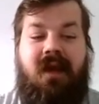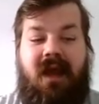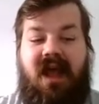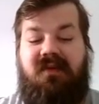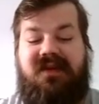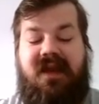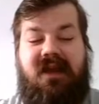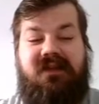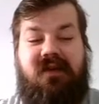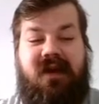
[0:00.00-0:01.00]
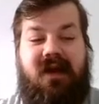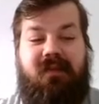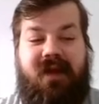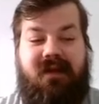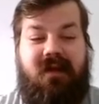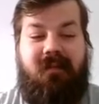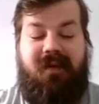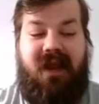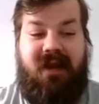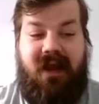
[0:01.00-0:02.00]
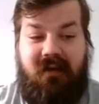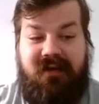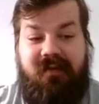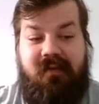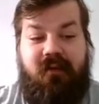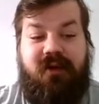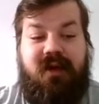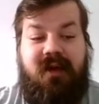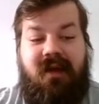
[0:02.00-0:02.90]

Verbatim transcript: and we take into account that paying out if you've got